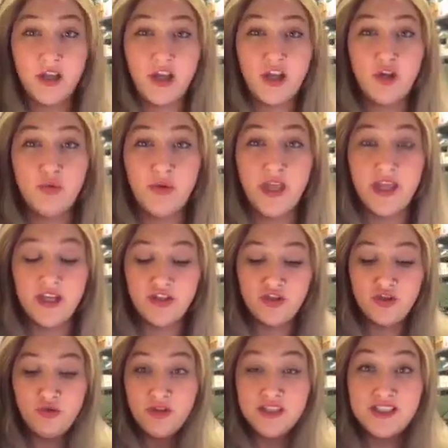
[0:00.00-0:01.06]
you can
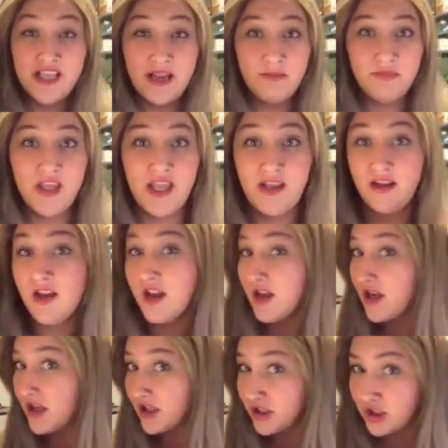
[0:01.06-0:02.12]
do the same thing.
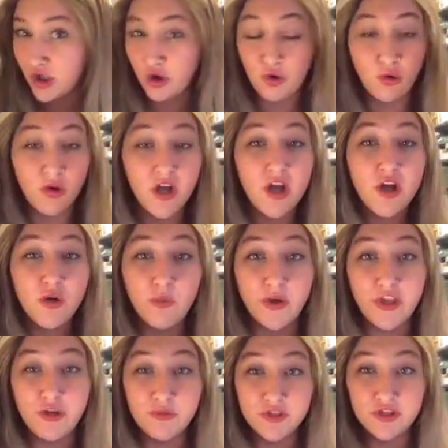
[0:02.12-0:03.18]
So what
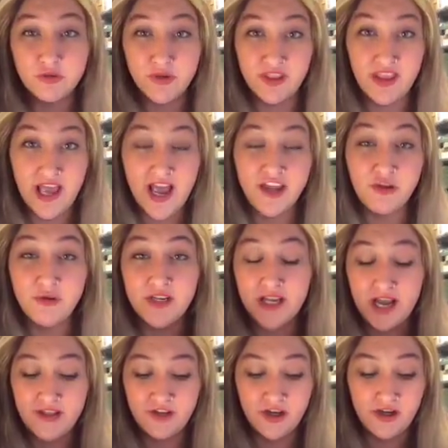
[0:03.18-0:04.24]
you would do with that, you can
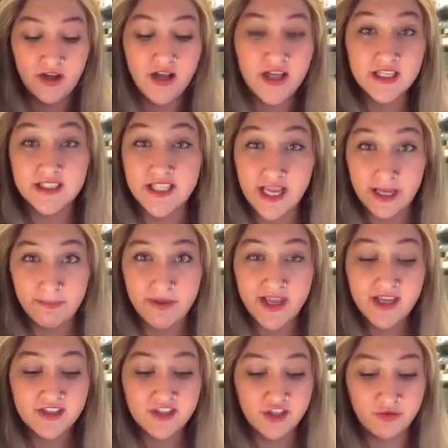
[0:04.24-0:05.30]
either tape
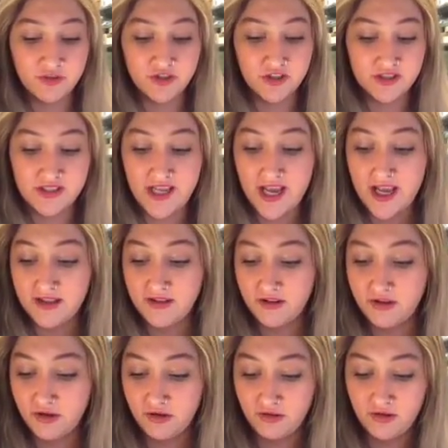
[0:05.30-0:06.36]
it. So you would just add the
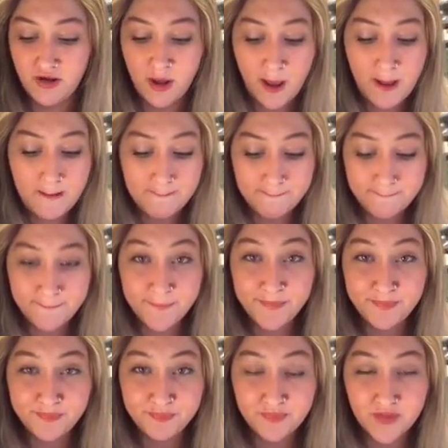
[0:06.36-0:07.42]
little,
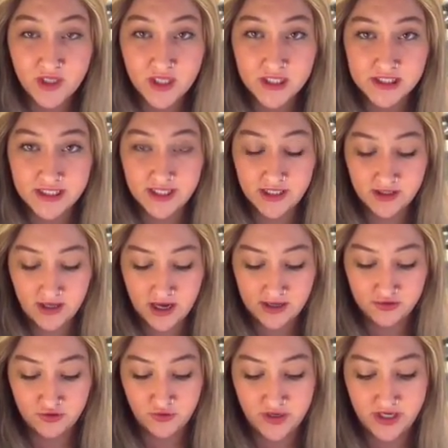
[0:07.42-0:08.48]
see,
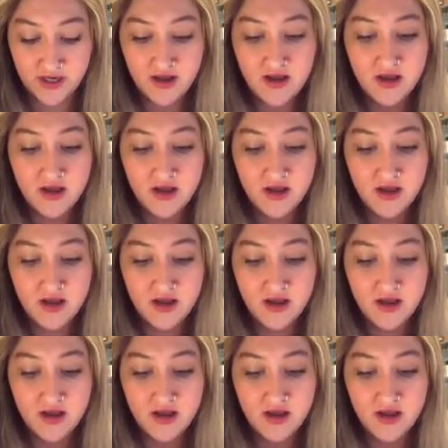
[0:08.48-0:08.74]
contouring